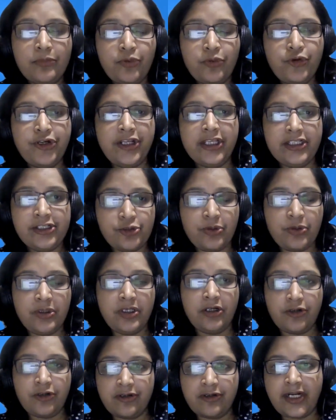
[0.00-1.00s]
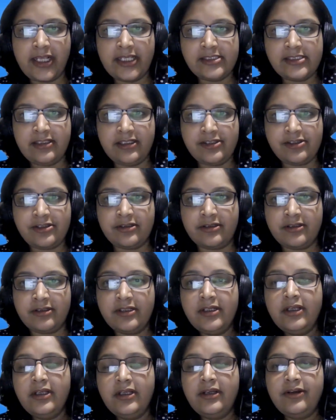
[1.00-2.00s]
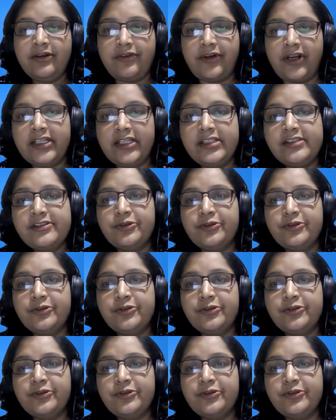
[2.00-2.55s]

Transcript: onboarding to an organization, right?